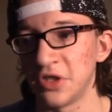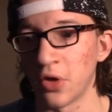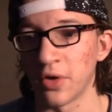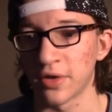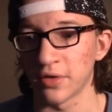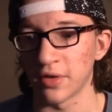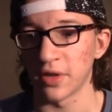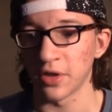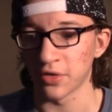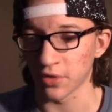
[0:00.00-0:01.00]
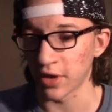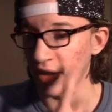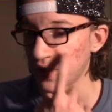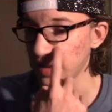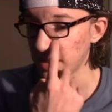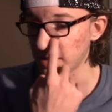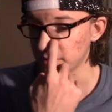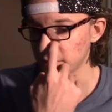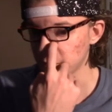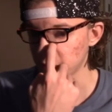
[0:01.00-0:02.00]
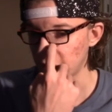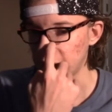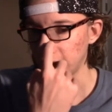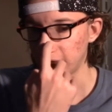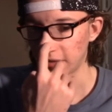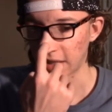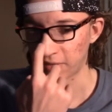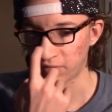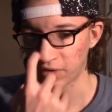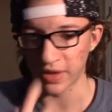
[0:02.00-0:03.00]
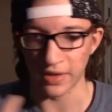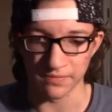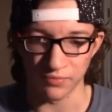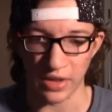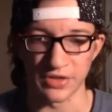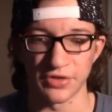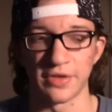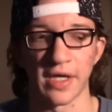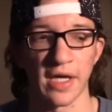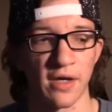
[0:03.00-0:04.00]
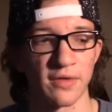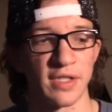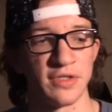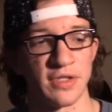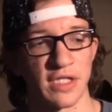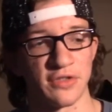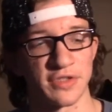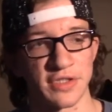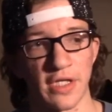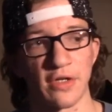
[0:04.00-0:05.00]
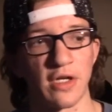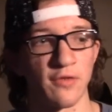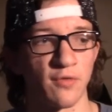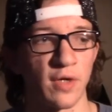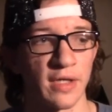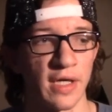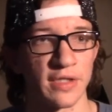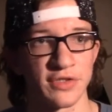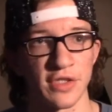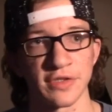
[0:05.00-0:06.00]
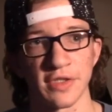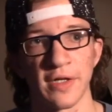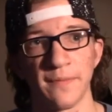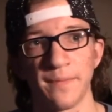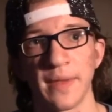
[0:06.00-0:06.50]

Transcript: going through through anything that you that really brings you down and that you're scared of and whatnot, just um,